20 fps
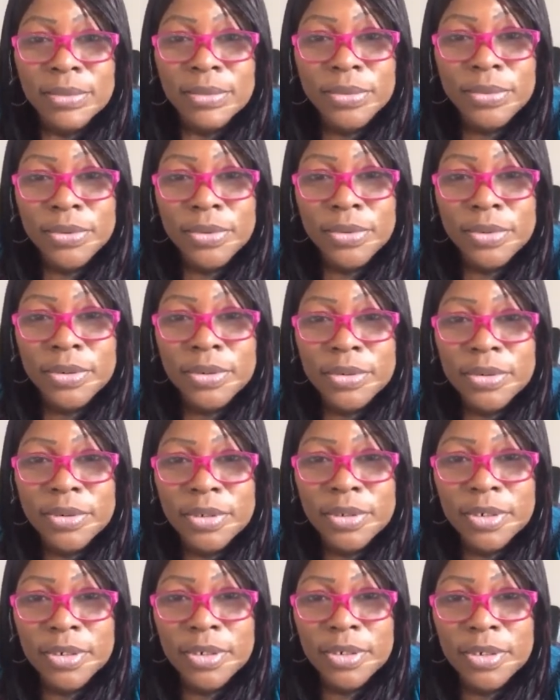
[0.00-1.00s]
Woo.
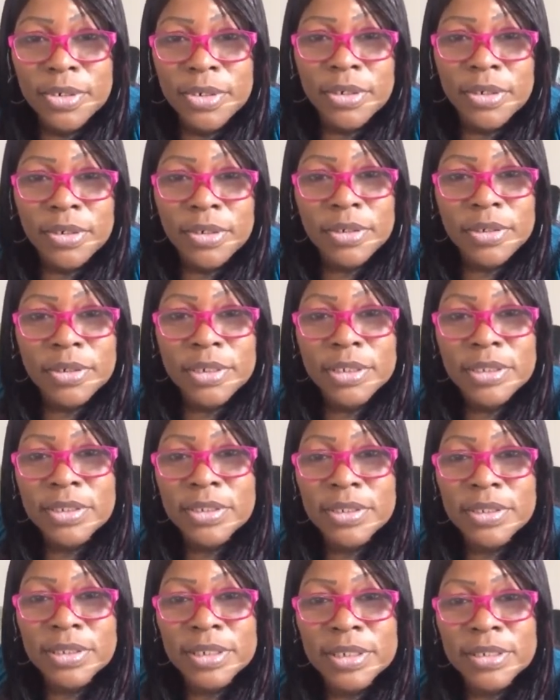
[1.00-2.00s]

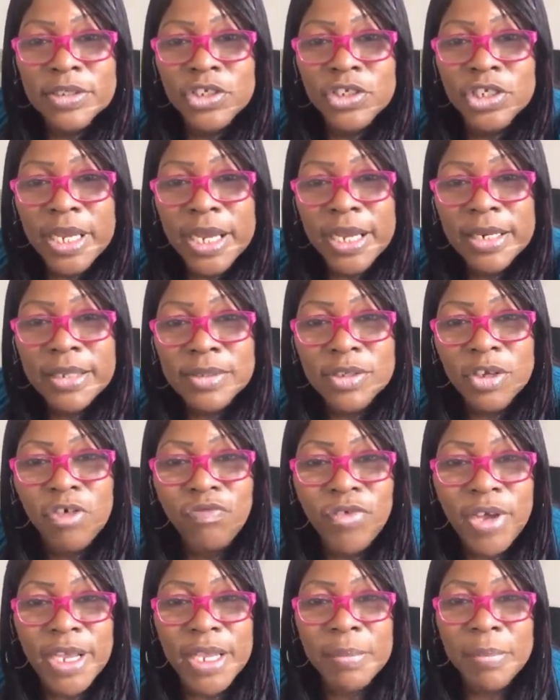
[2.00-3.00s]
This chat is
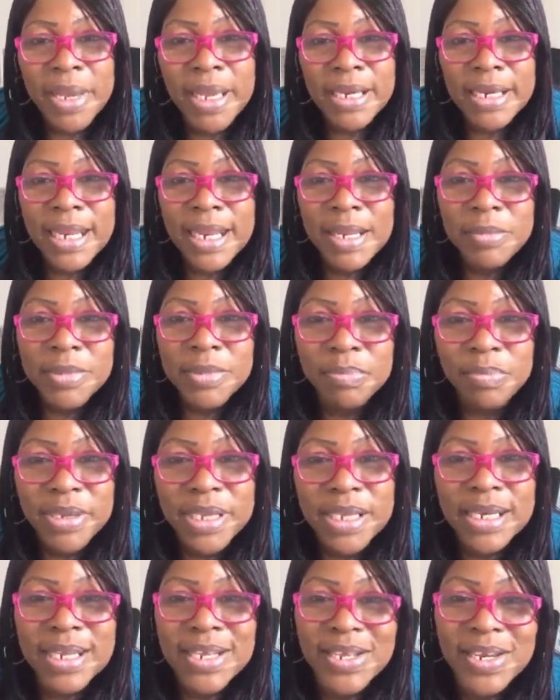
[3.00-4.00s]
on fire. My name is
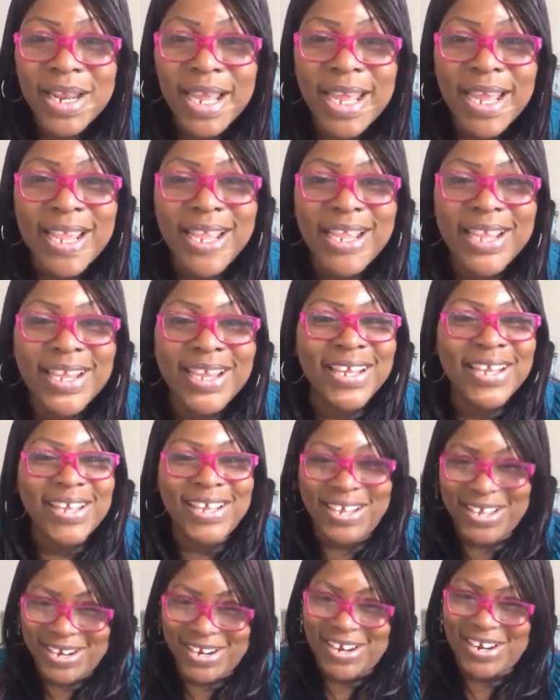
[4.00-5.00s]
Bennett and I
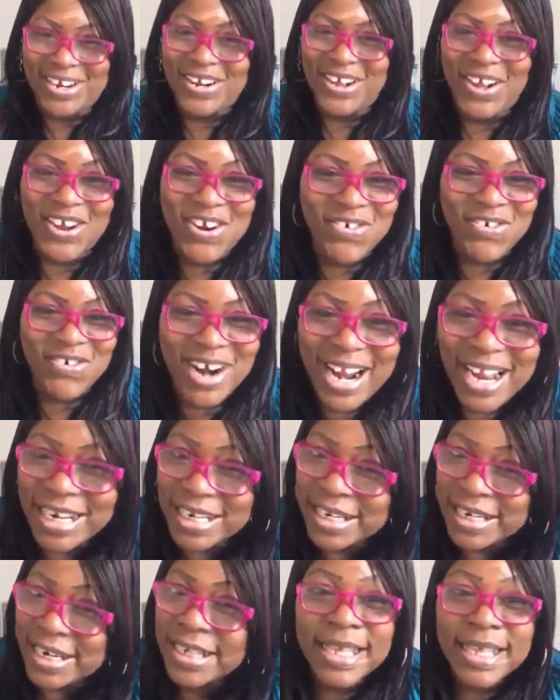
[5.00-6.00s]
ain't in it. All
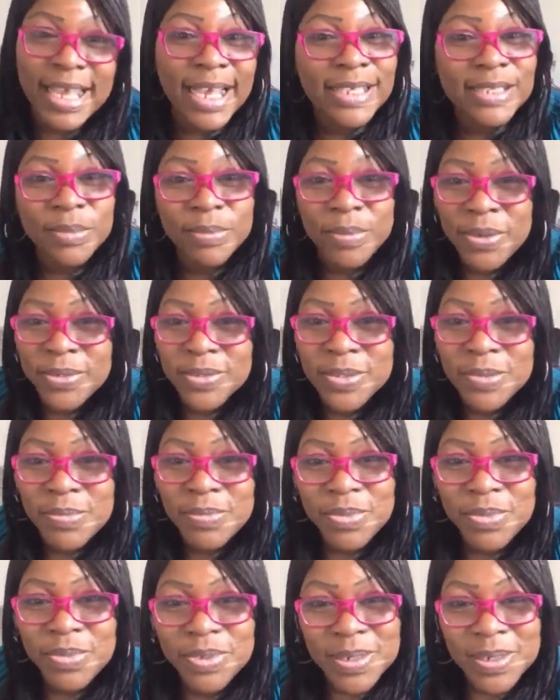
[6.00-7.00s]
right. That's how it's supposed
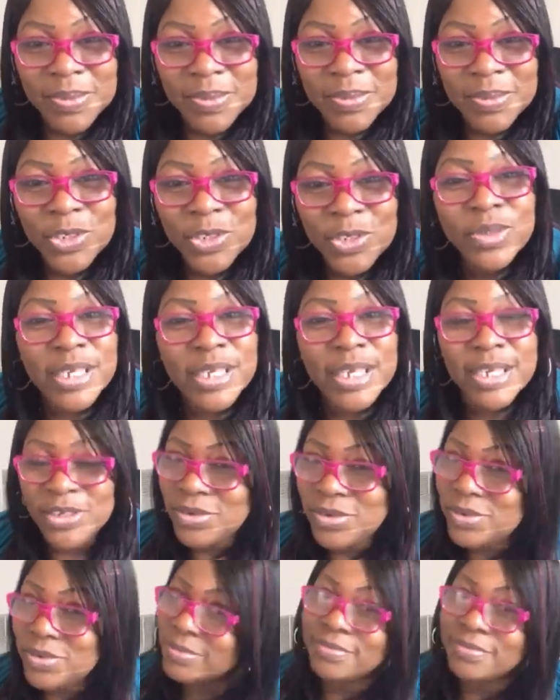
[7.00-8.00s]
to be. You
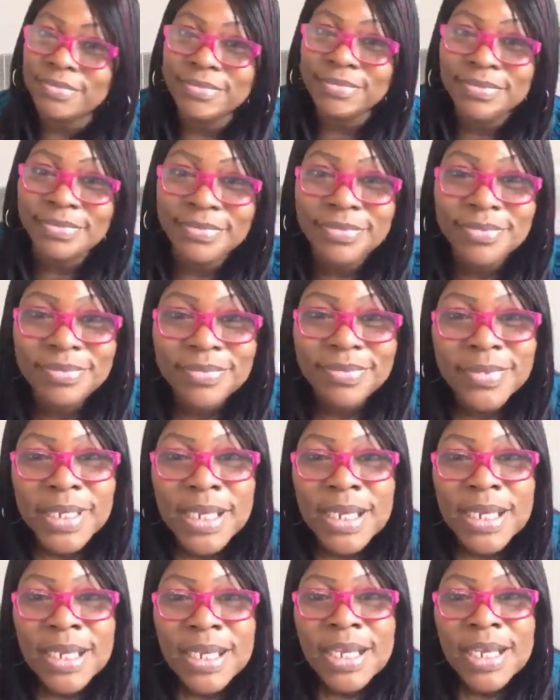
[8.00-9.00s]
said you,
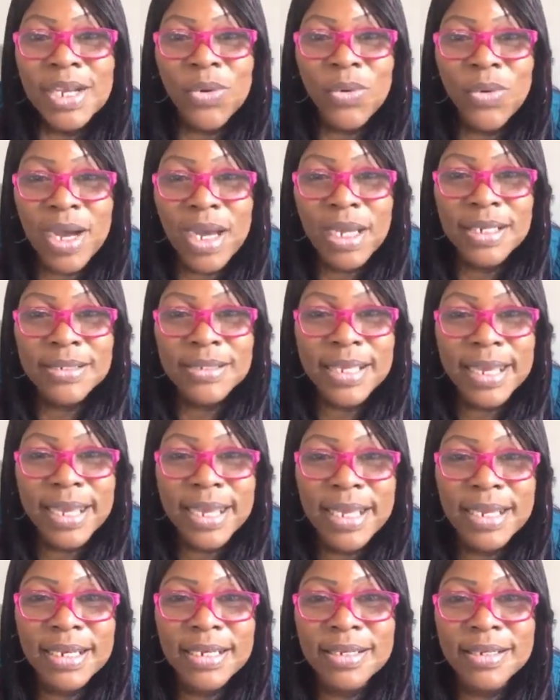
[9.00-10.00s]
Kwani's
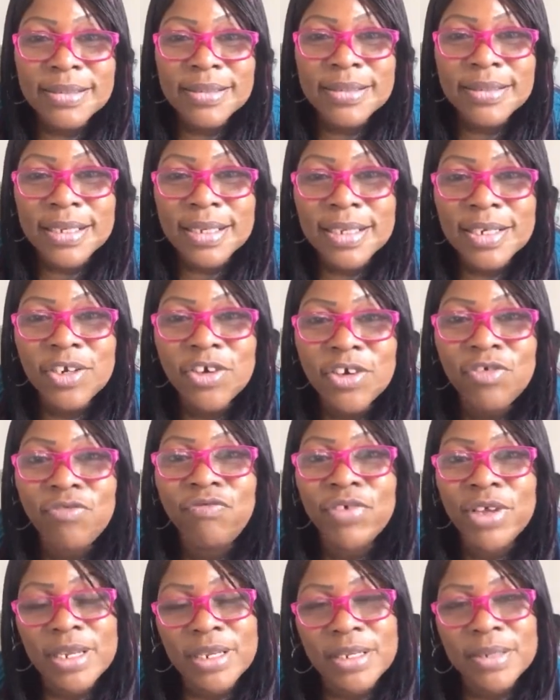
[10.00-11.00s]
head looks
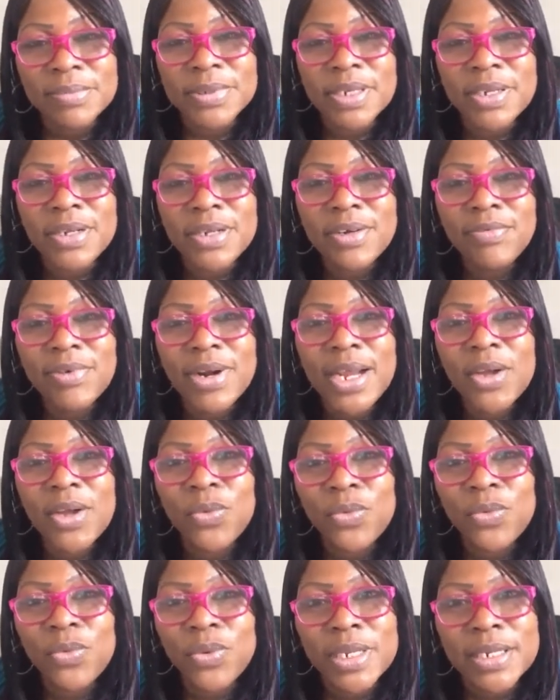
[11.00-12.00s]
underdeveloped. All
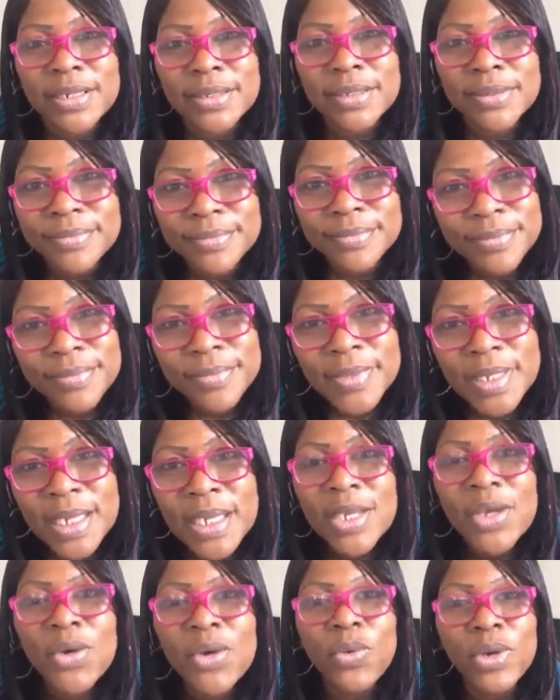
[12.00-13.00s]
right, Willie.
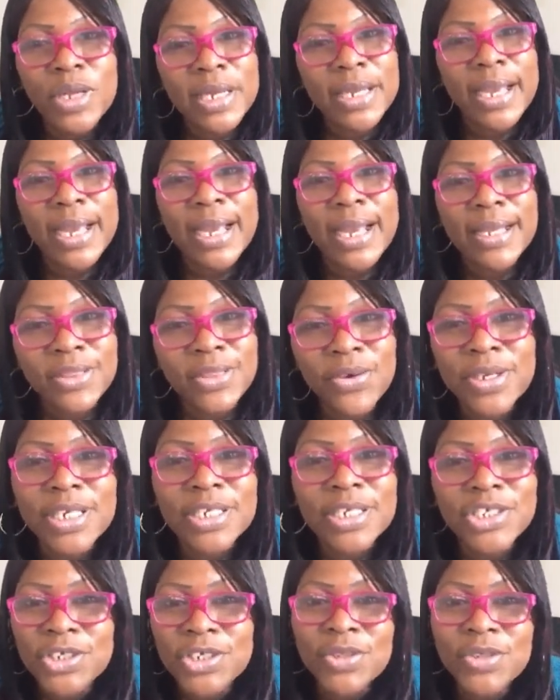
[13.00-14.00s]
Willie, I
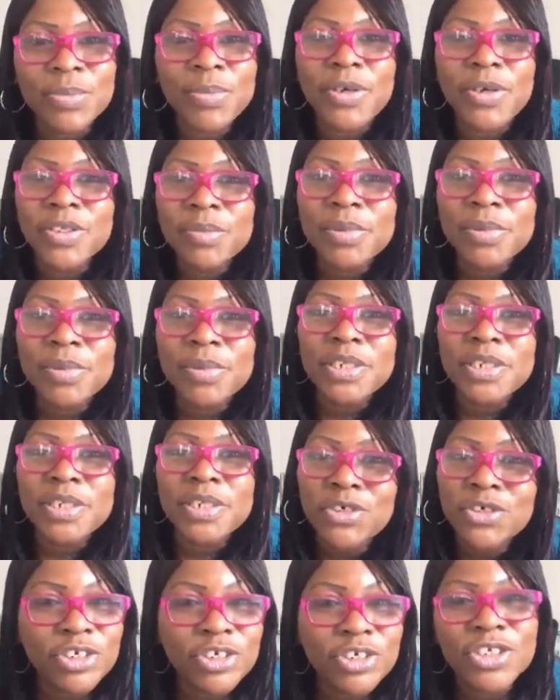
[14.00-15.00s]
thought that you were supposed to be neutral